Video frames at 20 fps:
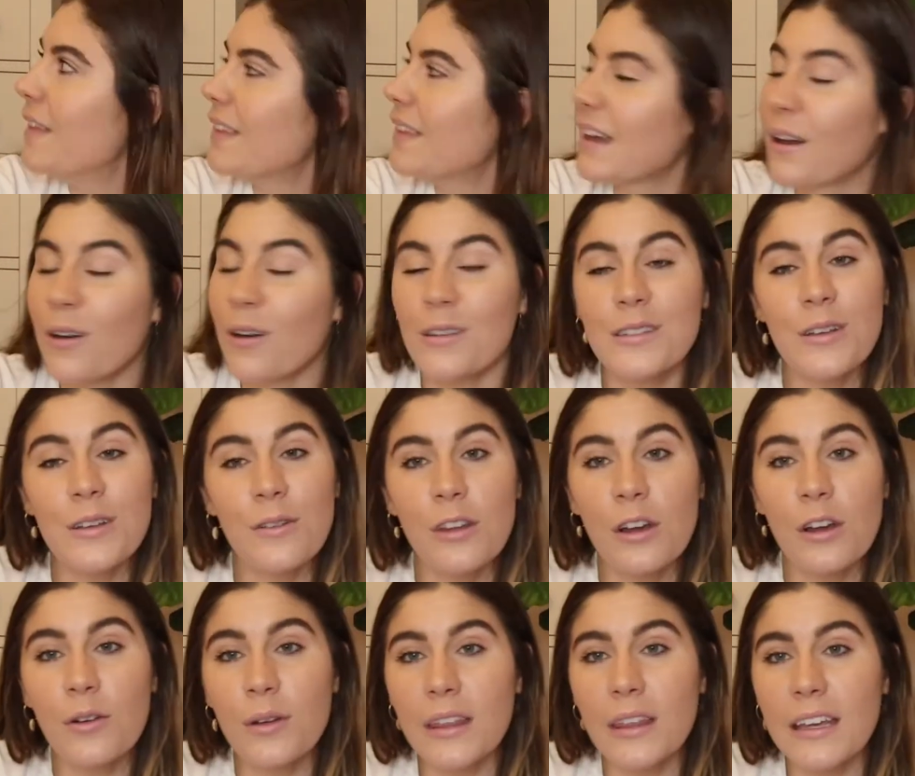They also
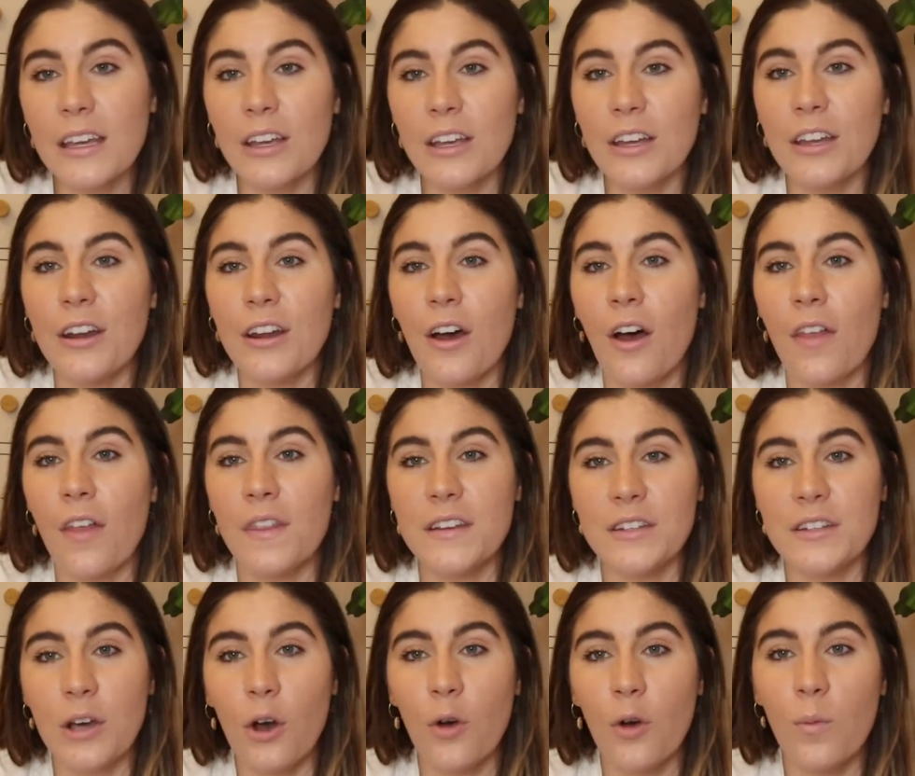look really good on the
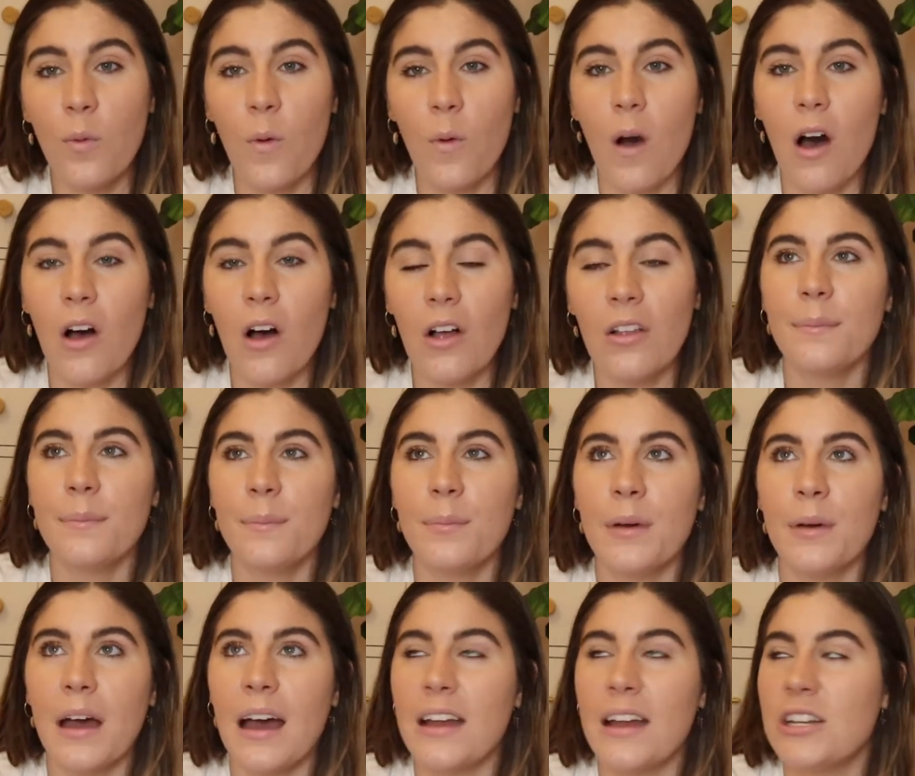taupe wall,
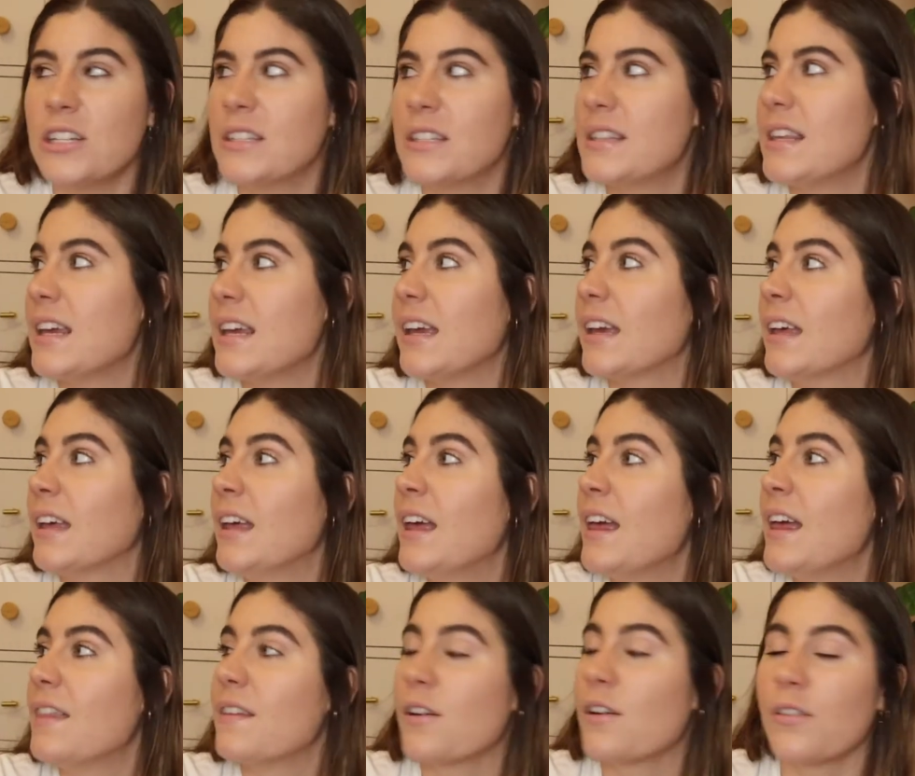but I just think
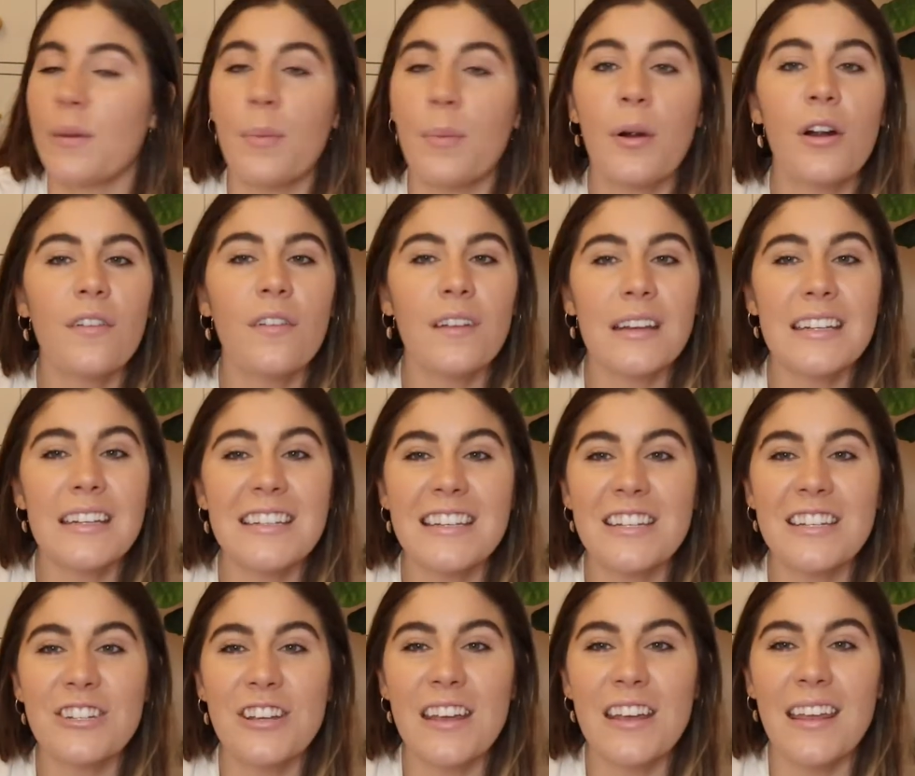they're the perfect
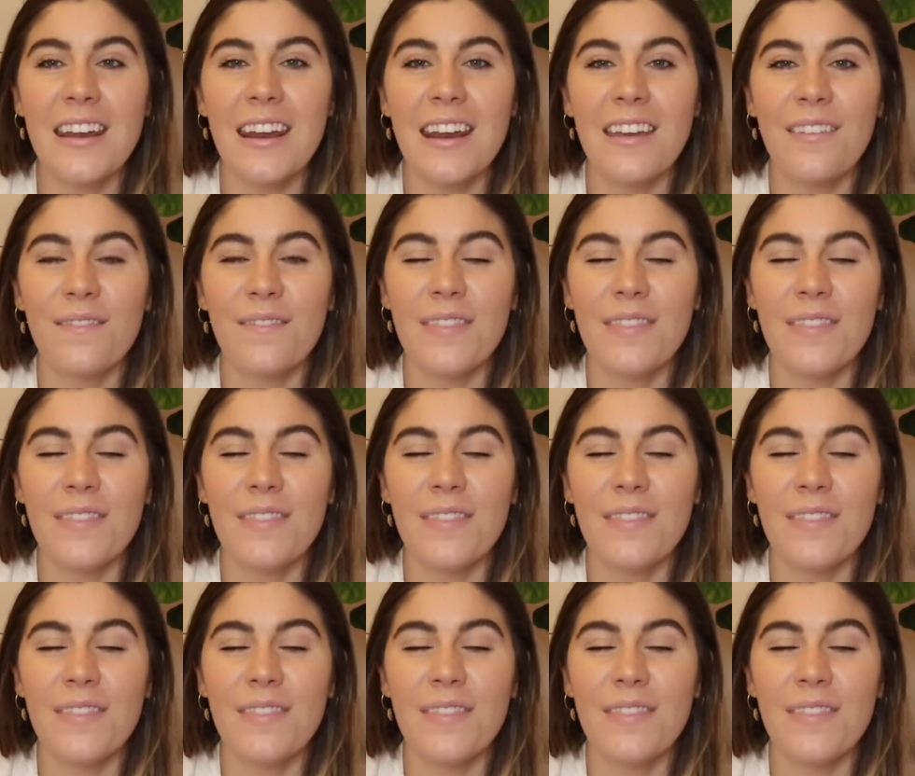addition.